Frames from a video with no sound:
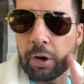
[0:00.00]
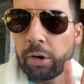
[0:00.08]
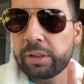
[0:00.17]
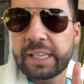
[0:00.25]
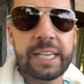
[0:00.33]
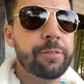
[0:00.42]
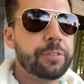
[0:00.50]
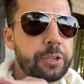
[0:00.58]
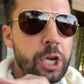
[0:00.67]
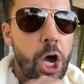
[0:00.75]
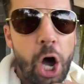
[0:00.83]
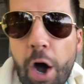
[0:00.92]
are leaves
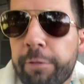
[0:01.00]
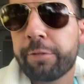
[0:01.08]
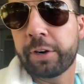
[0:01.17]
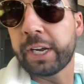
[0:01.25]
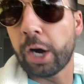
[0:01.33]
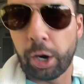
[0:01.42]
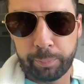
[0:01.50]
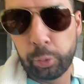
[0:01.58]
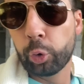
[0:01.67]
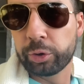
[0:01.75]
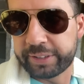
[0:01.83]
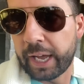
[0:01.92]
covering our
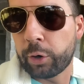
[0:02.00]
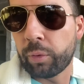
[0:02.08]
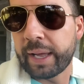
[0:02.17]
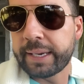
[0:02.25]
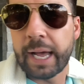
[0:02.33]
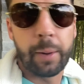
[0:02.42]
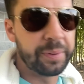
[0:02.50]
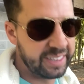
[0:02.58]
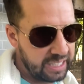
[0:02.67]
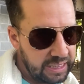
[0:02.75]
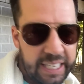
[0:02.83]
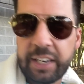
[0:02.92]
pool deck right now, but
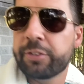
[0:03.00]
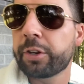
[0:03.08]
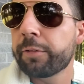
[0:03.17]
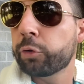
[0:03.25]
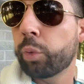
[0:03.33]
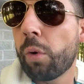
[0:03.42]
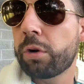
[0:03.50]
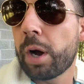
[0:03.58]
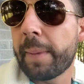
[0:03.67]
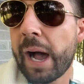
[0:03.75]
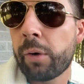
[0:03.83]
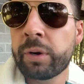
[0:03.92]
the cleaning service won't
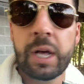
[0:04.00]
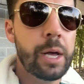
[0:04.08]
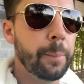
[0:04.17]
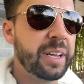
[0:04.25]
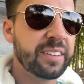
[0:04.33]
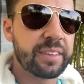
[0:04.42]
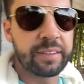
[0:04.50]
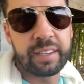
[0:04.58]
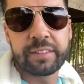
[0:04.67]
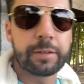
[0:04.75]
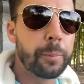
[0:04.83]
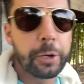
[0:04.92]
come out because they
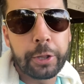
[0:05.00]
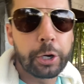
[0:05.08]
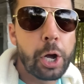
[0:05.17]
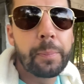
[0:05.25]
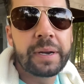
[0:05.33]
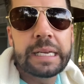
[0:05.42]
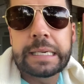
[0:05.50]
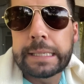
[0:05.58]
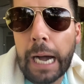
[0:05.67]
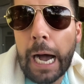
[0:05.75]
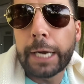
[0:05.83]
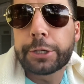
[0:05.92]
said someone in their company
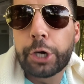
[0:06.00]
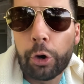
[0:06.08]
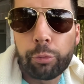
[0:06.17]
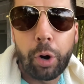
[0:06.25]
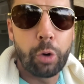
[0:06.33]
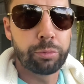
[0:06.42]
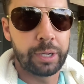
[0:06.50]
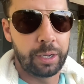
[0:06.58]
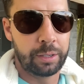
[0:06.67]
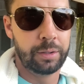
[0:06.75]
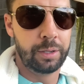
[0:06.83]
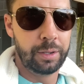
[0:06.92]
got corona.
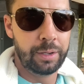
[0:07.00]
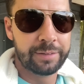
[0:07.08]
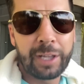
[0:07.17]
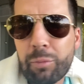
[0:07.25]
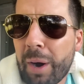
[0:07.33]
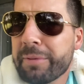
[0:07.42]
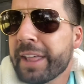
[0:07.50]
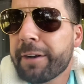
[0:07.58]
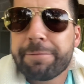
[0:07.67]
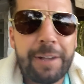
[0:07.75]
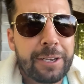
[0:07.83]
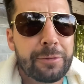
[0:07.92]
It's like, why would that
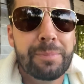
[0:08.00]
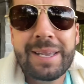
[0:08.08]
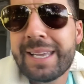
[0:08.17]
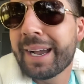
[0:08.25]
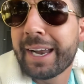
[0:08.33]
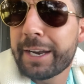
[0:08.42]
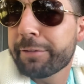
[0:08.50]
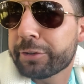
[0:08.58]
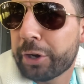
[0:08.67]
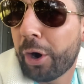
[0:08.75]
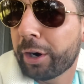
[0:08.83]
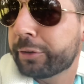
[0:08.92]
affect me? I never
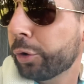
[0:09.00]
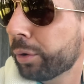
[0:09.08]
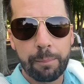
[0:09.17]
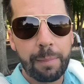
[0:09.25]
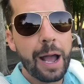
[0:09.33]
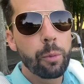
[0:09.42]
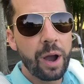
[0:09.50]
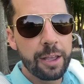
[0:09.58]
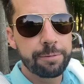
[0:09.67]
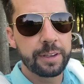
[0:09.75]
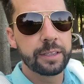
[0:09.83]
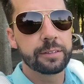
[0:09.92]
talked to My
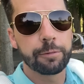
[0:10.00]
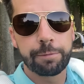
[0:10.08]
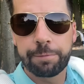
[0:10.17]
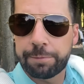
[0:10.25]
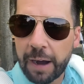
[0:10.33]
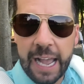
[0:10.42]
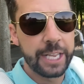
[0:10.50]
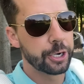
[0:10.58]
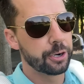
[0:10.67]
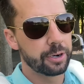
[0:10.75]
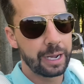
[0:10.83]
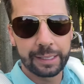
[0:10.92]
wife is a
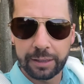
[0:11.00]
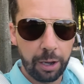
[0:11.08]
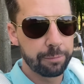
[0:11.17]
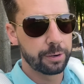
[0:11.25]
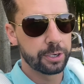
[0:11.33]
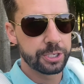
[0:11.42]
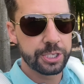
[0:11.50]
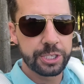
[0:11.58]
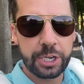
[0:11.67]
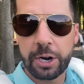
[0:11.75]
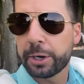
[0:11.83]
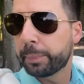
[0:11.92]
fighter. I love her. She's
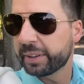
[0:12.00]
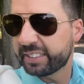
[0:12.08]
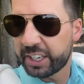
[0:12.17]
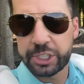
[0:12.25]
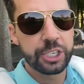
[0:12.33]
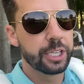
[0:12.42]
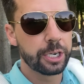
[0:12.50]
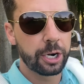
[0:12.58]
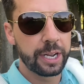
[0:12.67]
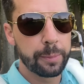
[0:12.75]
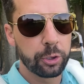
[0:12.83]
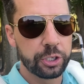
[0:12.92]
starting a petition in
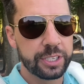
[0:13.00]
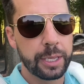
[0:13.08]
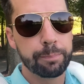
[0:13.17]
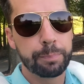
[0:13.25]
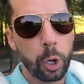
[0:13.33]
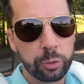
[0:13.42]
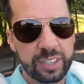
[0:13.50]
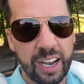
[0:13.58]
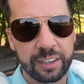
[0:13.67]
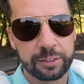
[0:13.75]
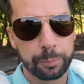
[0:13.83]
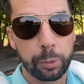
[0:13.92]
our neighborhood to get
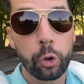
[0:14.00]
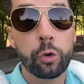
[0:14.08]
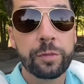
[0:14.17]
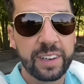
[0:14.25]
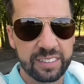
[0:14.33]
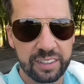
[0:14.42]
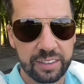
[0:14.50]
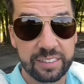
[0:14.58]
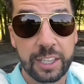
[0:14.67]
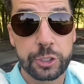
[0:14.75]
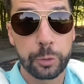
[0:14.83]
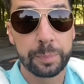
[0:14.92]
Botox approved as an essential